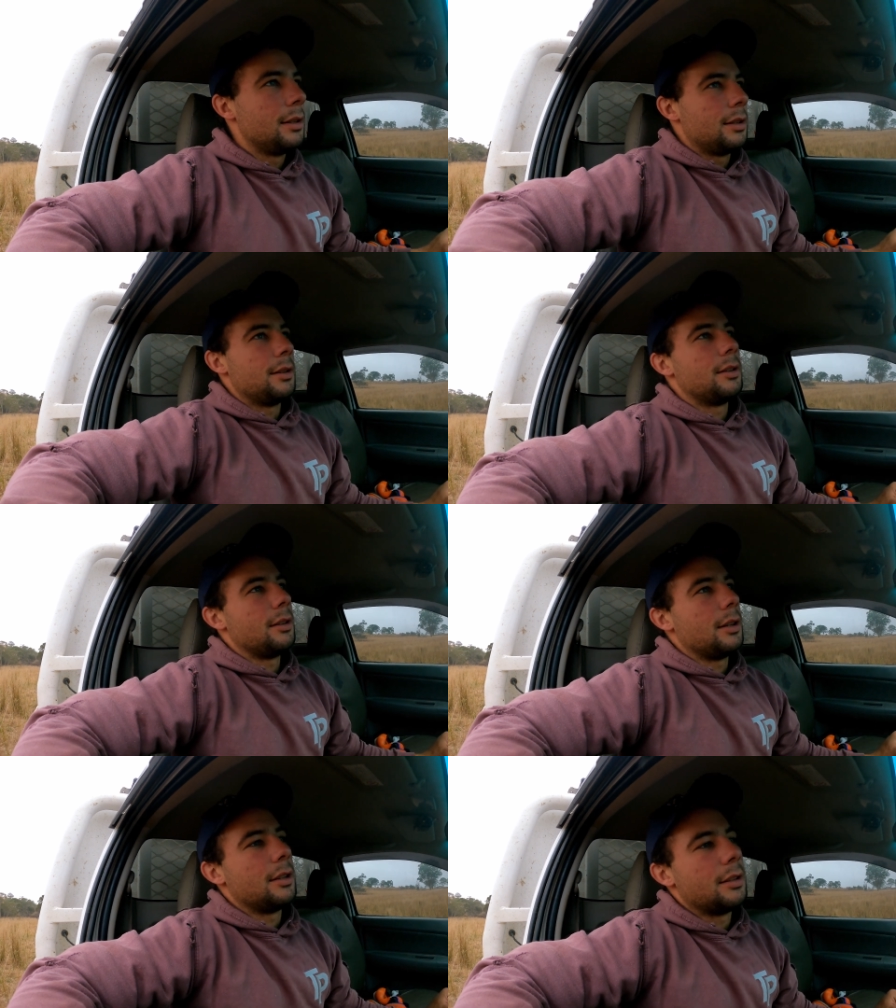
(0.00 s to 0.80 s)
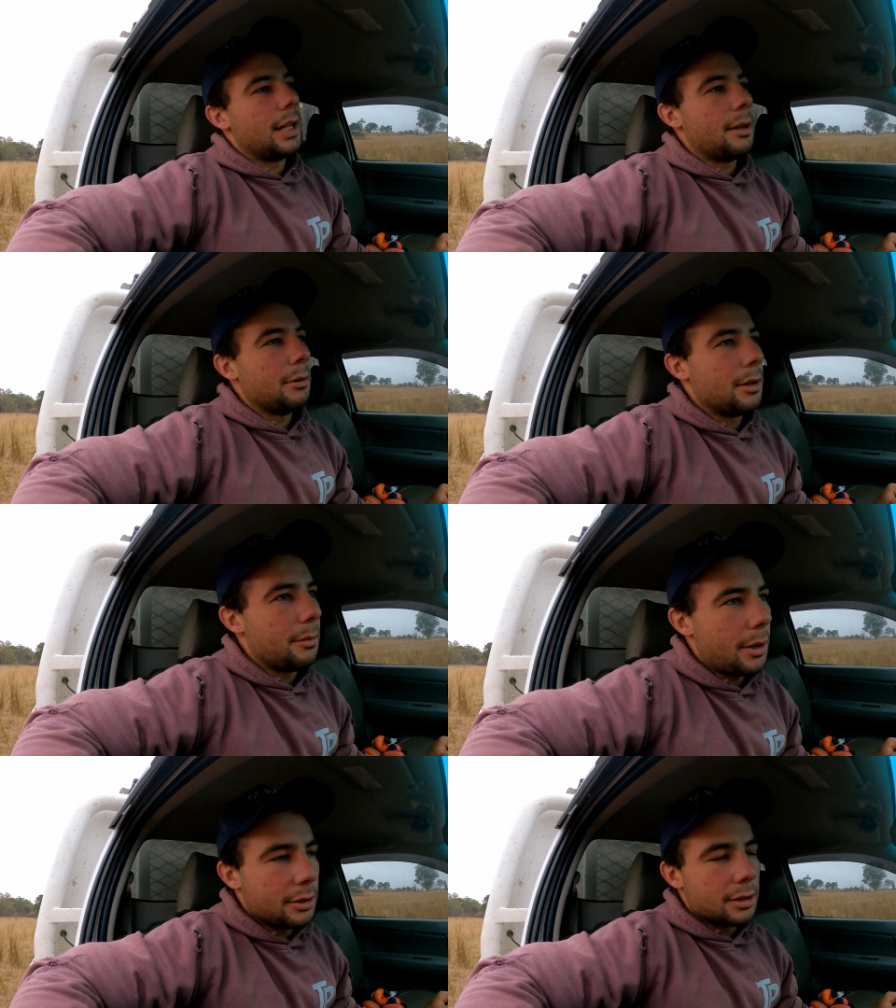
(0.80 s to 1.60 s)
to get rid
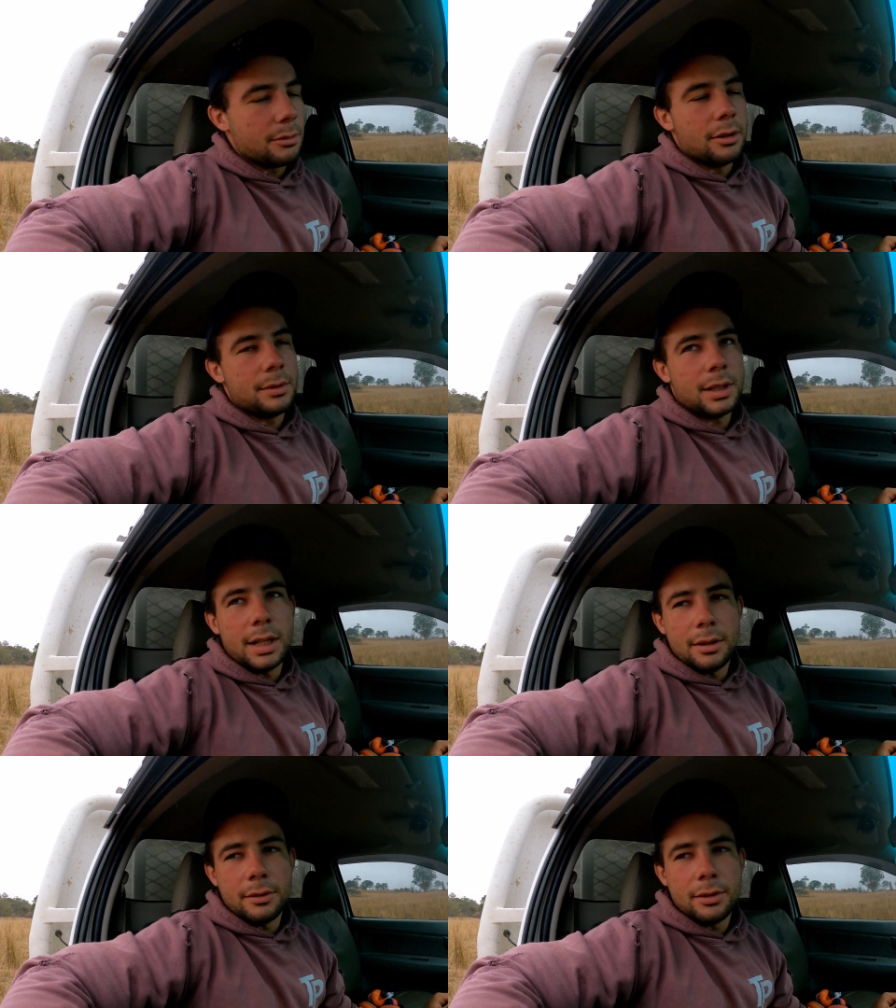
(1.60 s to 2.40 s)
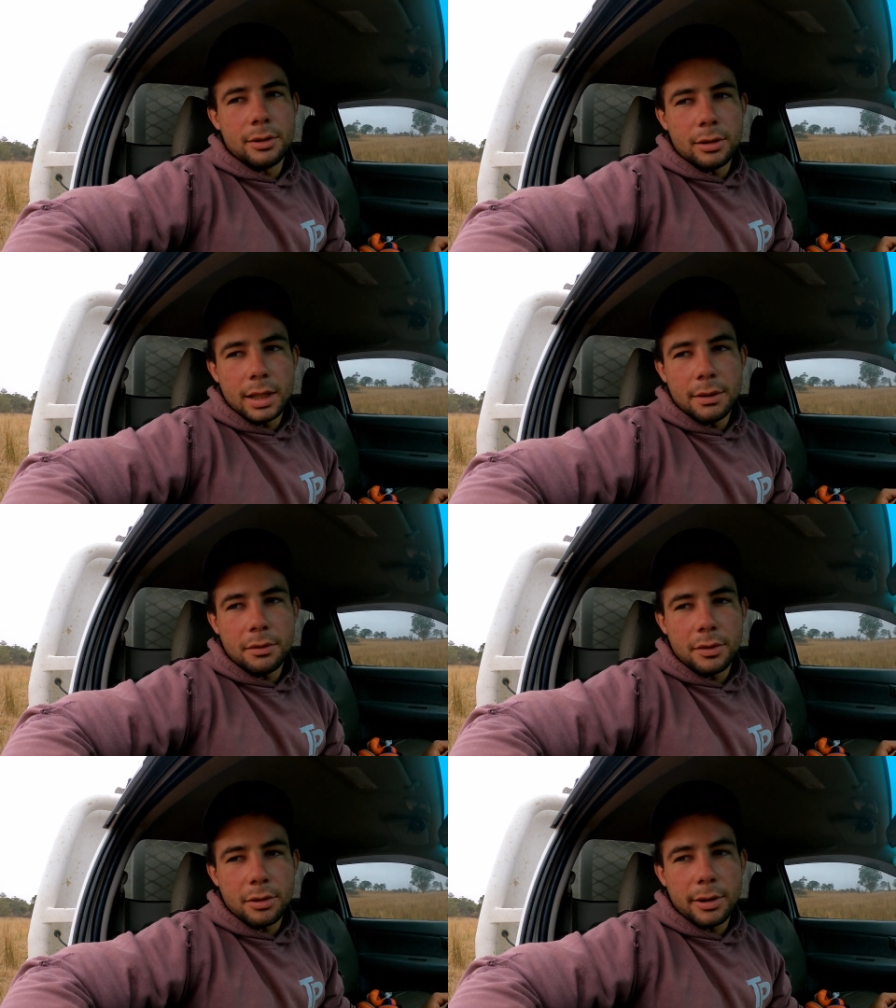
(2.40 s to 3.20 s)
of most of the worms you need to sort of leave
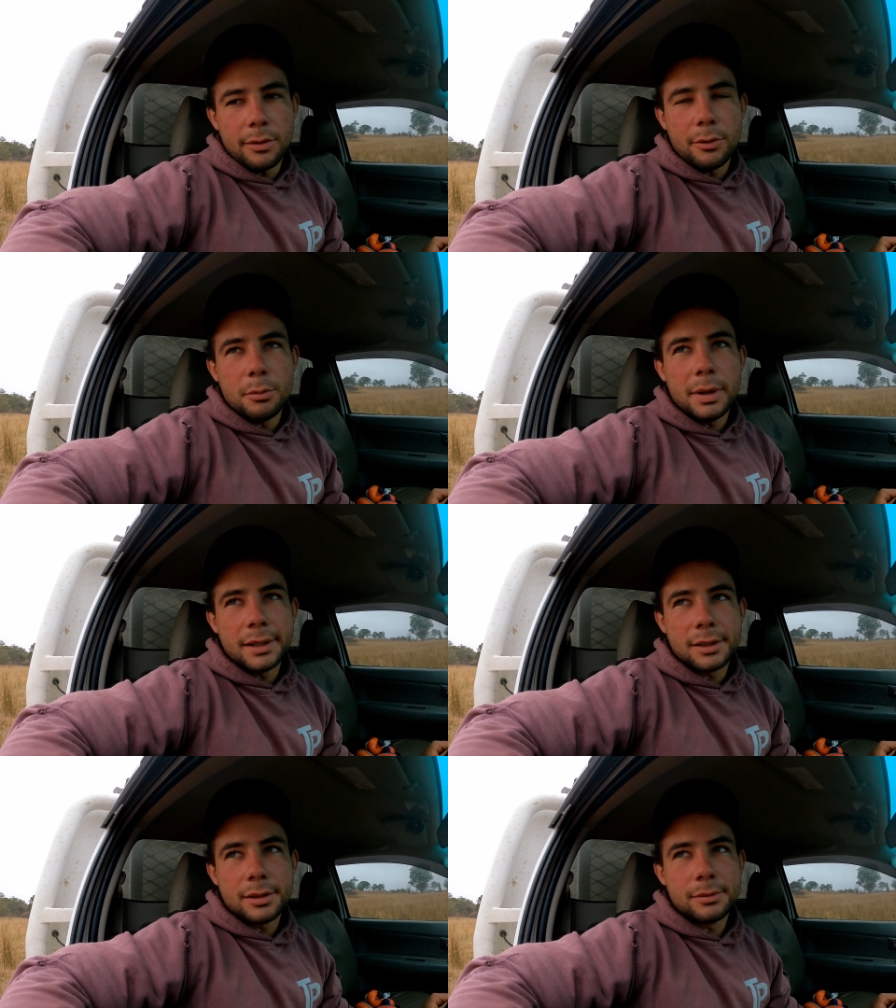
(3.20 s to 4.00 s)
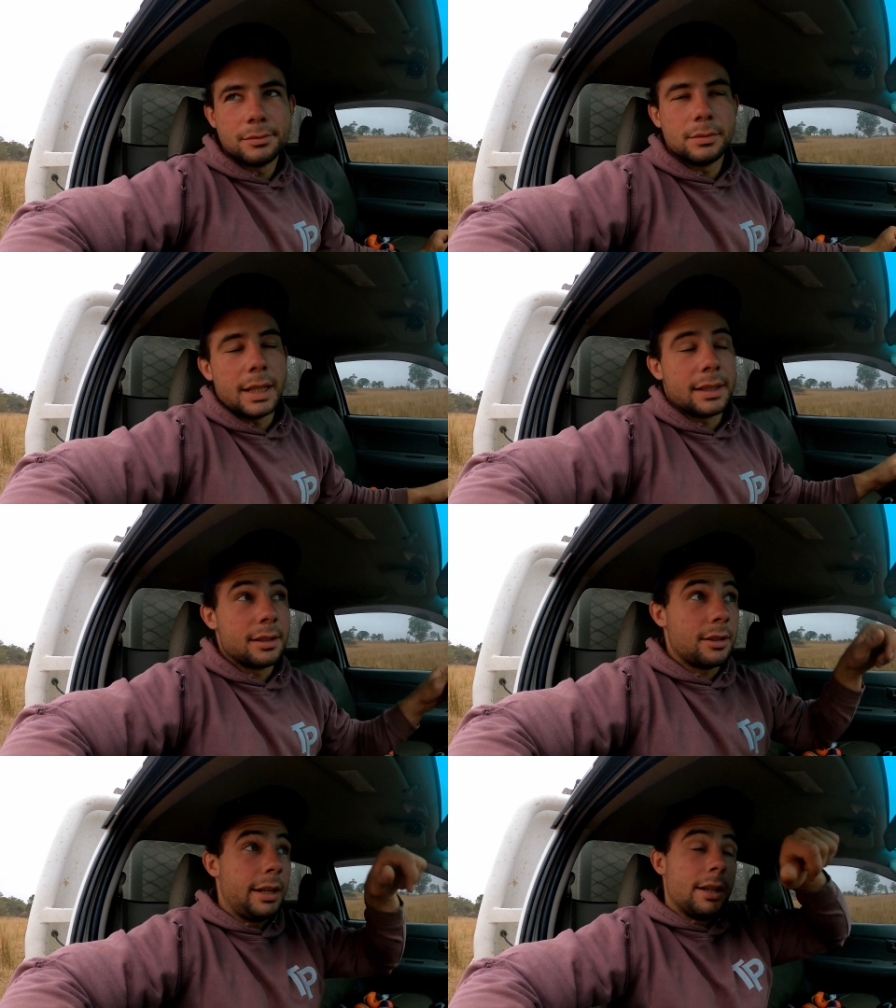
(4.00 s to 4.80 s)
it for 3 or 4 months, and
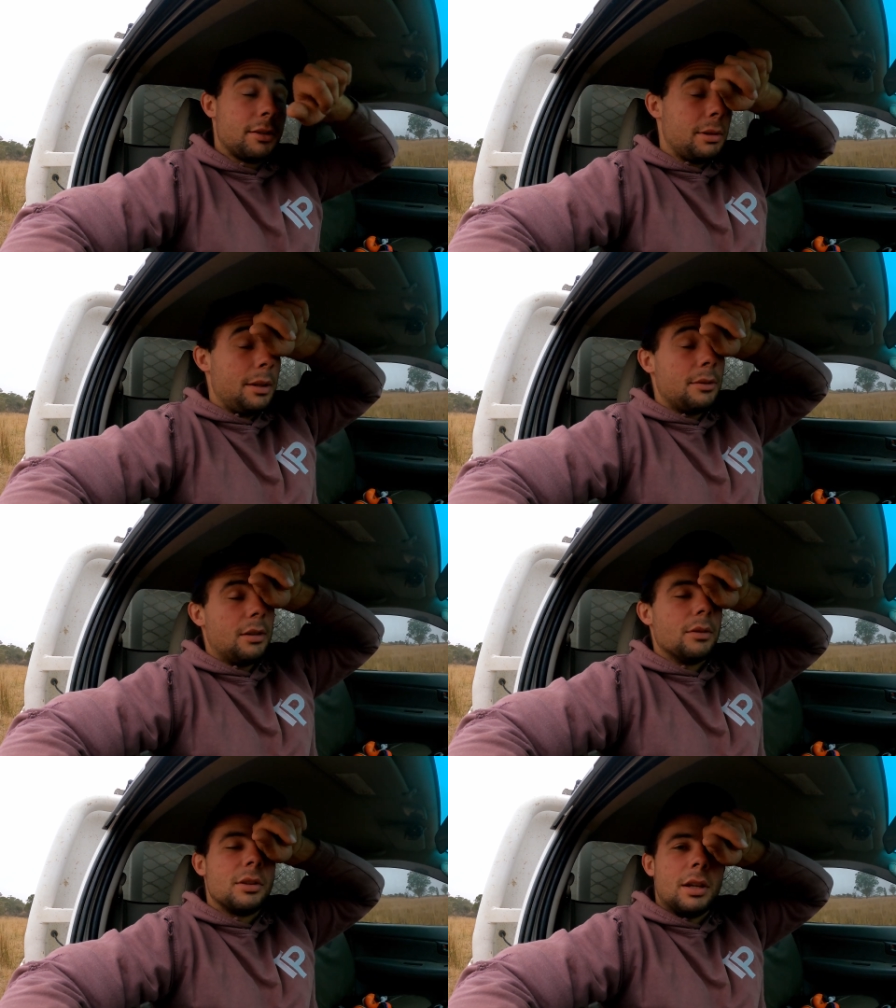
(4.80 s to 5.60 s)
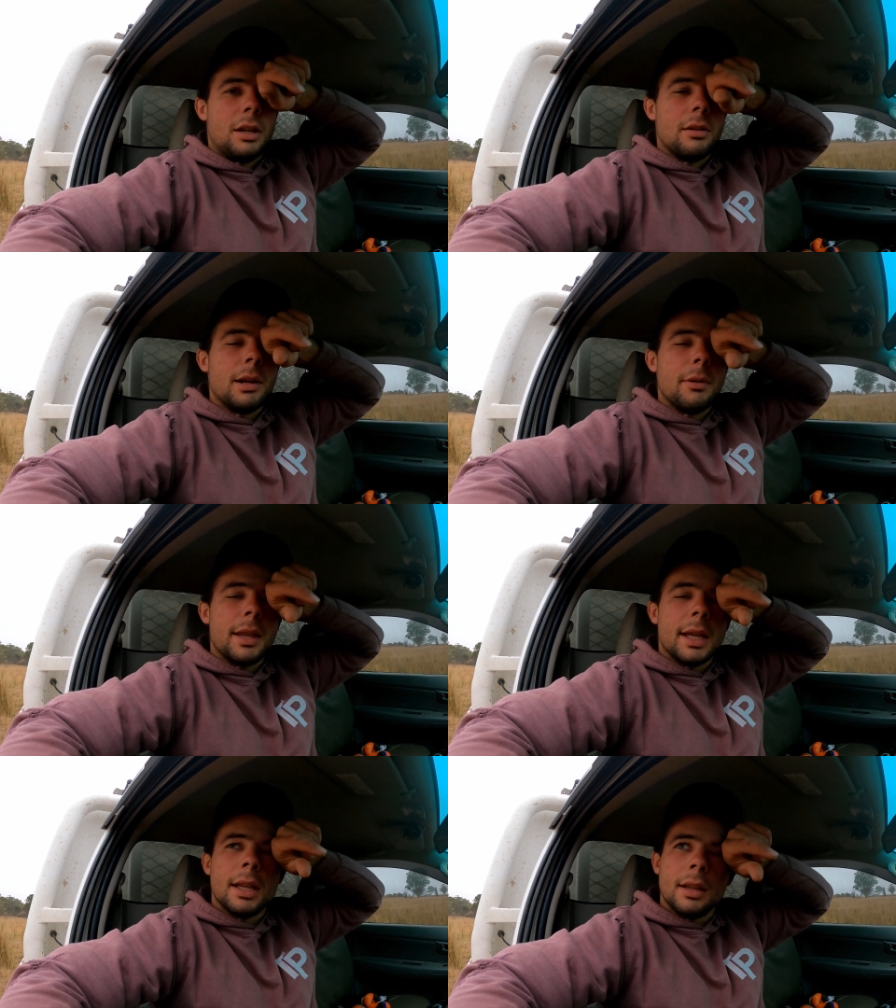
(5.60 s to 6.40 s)
that's I think at 25 or 30 degree
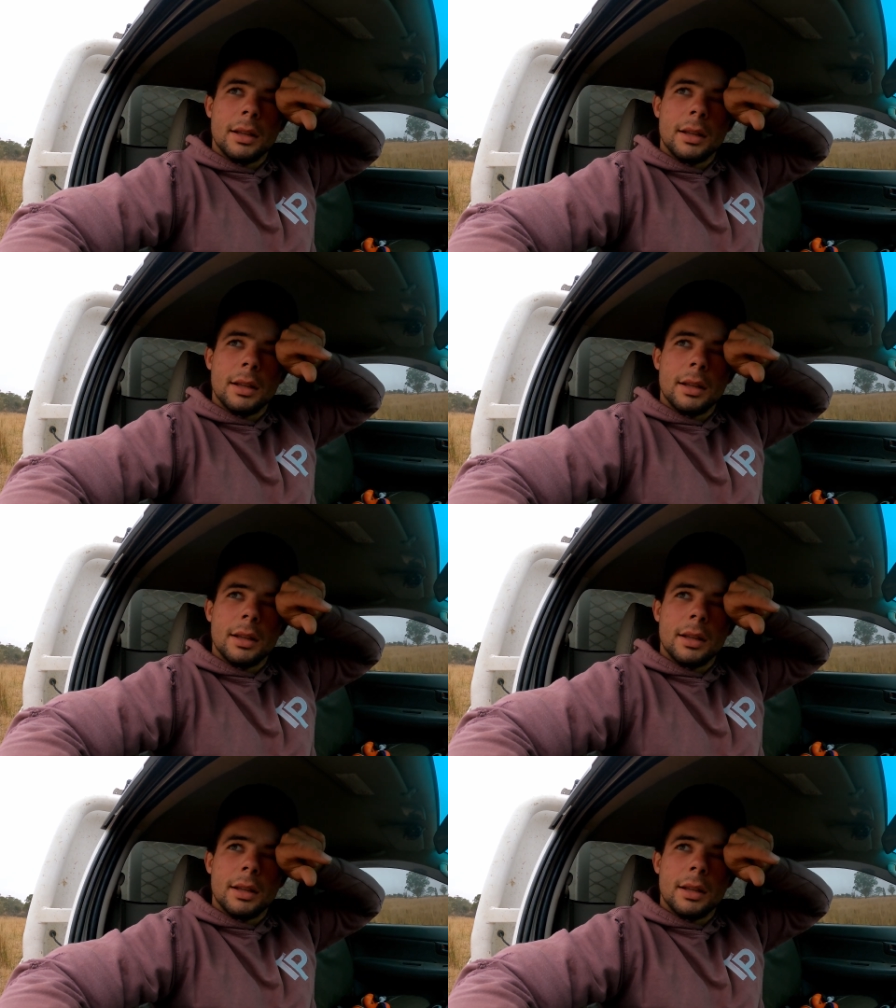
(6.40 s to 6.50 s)
weather.